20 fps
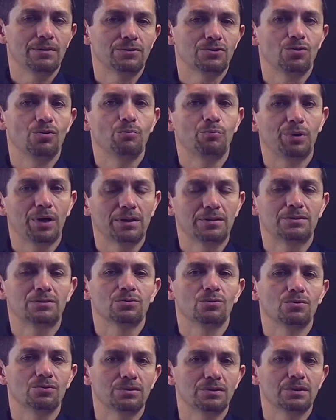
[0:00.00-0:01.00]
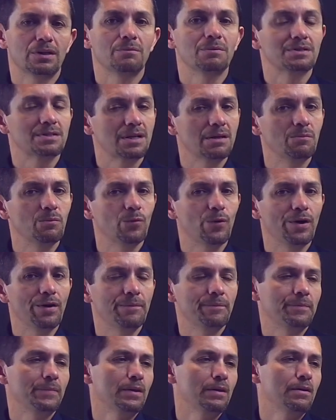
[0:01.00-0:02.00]
So you practice all the time the same way.
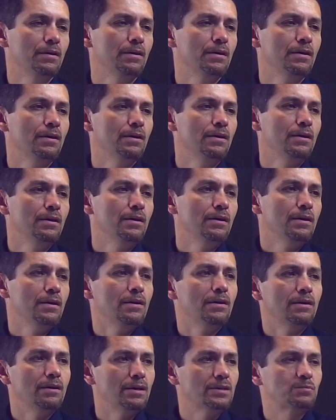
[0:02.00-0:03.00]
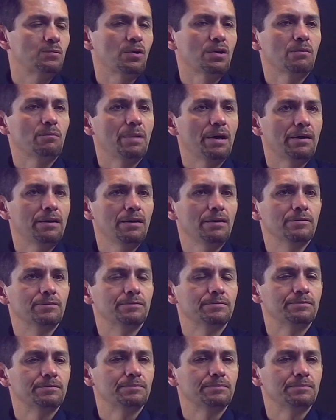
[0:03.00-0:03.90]
Let's plug it back in.